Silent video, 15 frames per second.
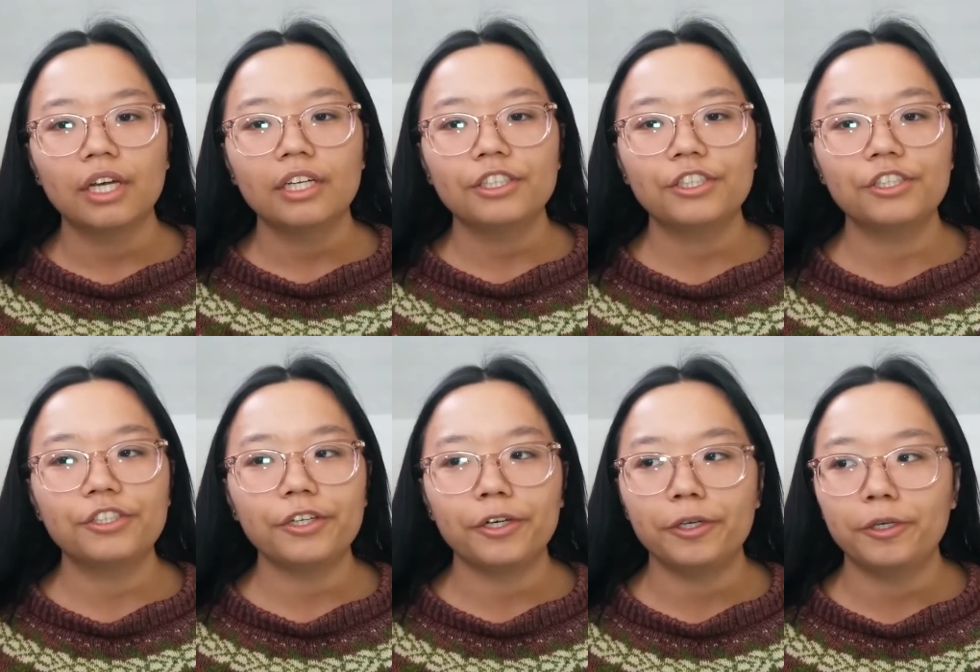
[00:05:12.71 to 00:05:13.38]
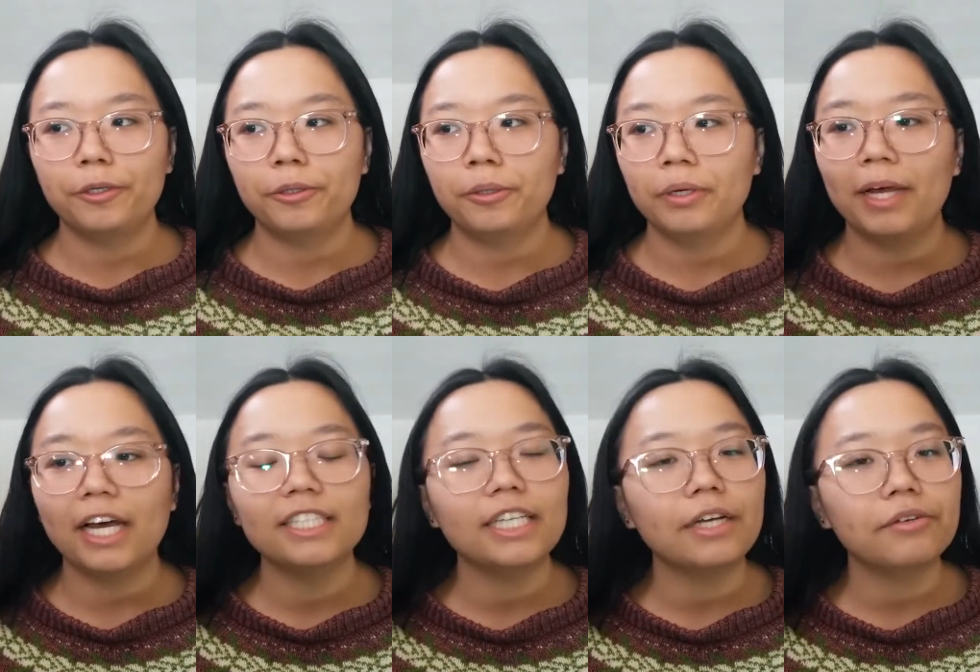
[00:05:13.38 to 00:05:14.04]
So
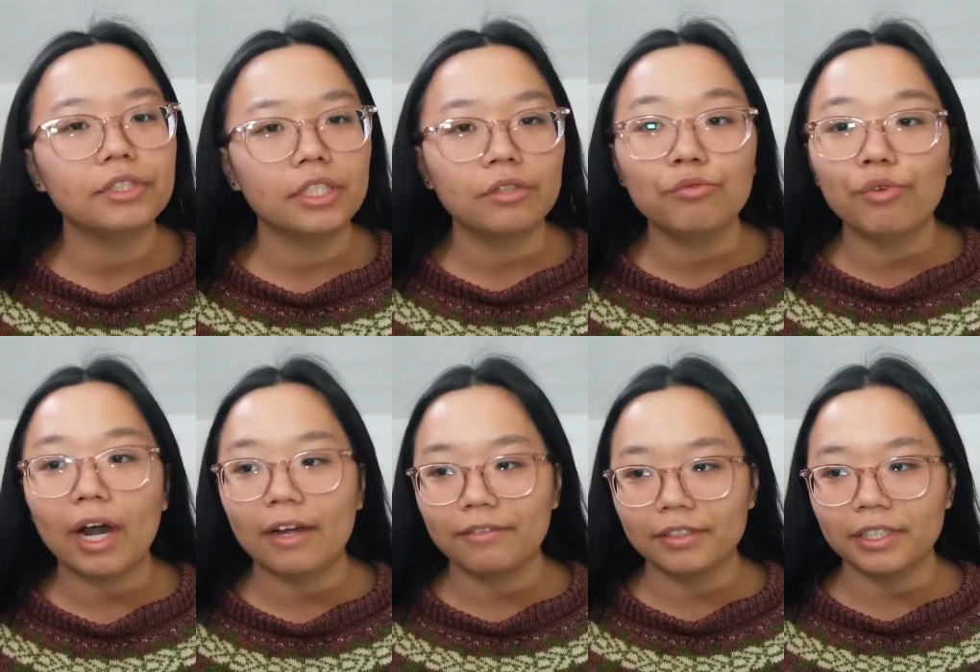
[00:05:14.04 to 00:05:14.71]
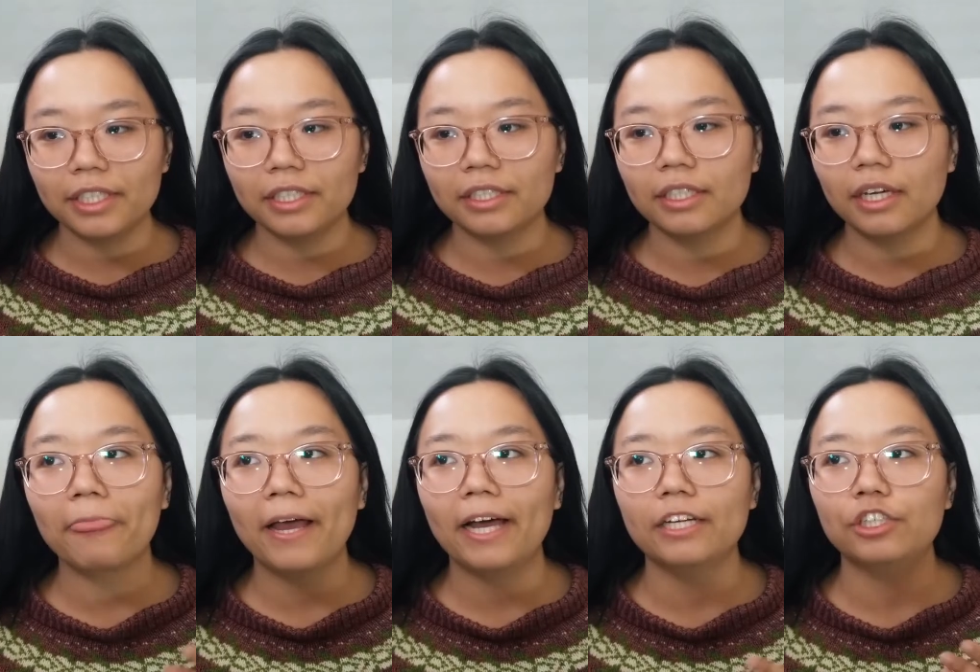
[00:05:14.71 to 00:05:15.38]
as I was unraveling,
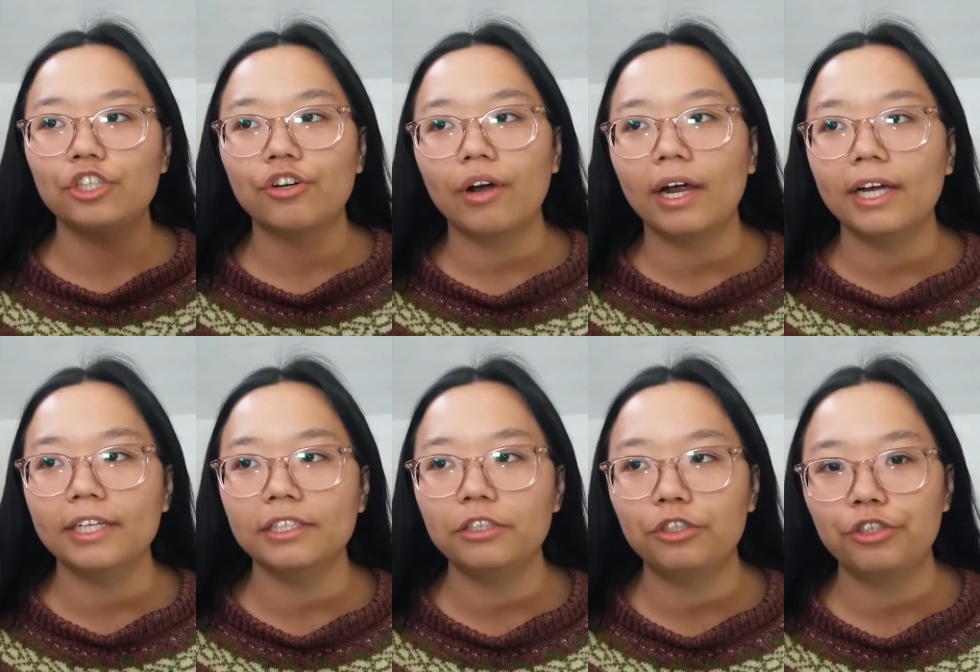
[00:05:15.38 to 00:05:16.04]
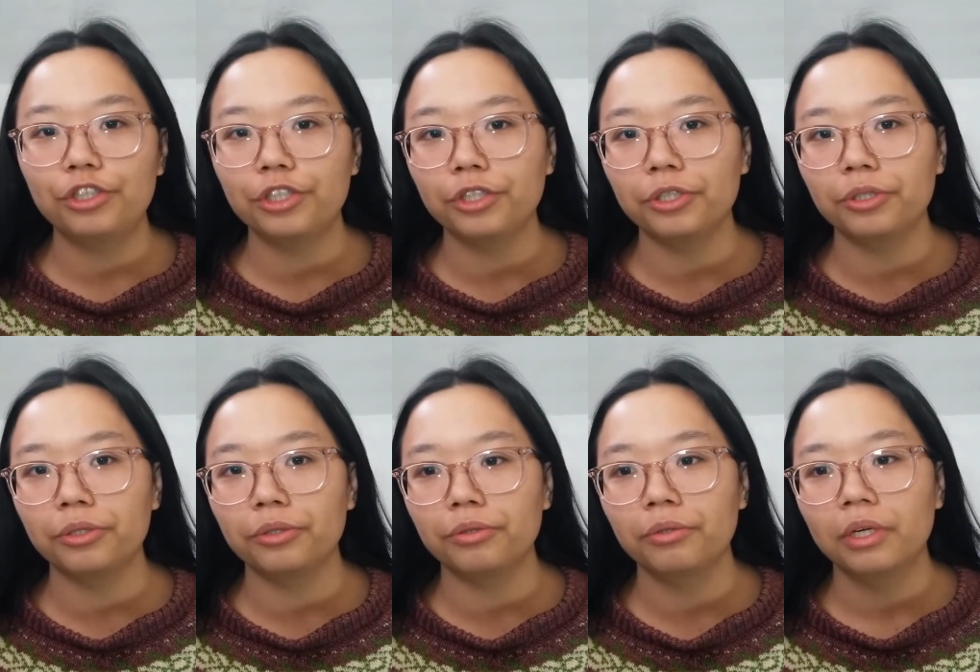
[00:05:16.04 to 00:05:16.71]

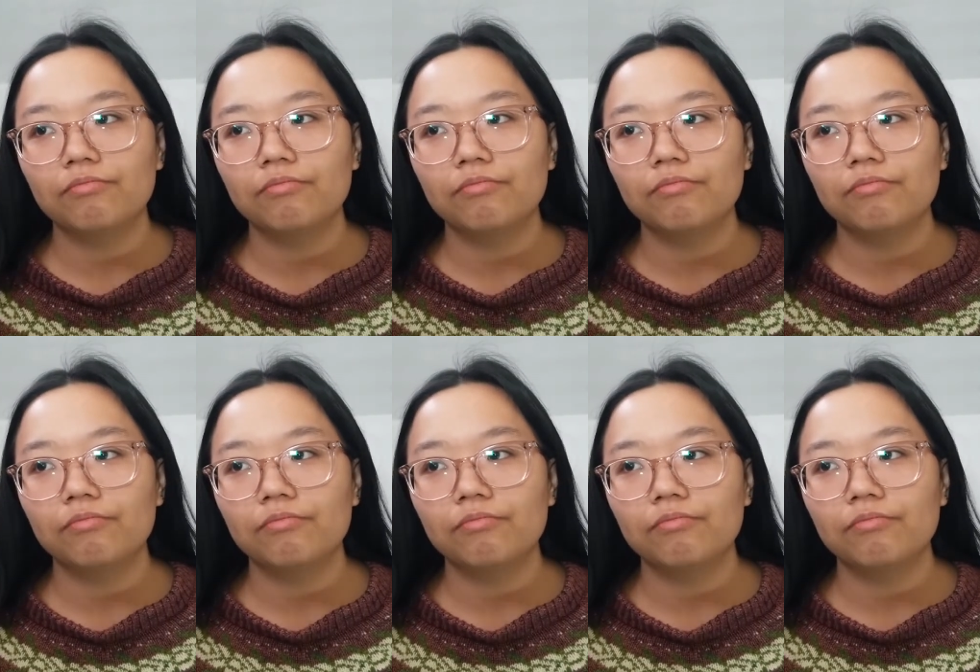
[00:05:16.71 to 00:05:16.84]
the